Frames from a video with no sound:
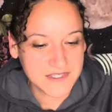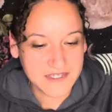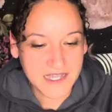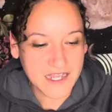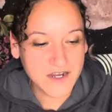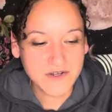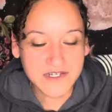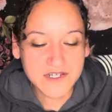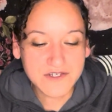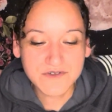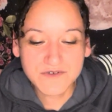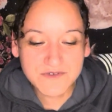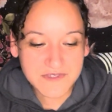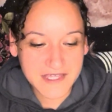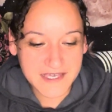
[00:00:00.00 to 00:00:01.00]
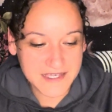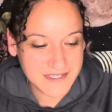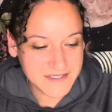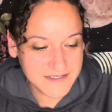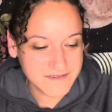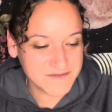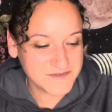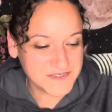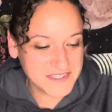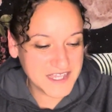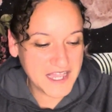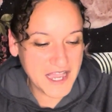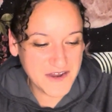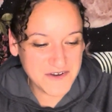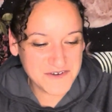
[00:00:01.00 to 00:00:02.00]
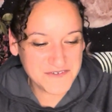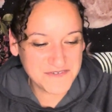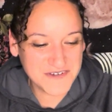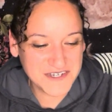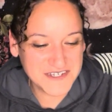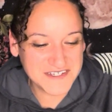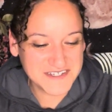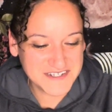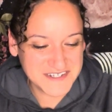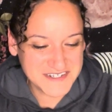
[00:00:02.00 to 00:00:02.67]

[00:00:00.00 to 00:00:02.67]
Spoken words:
I already knew that. With the Hierophant,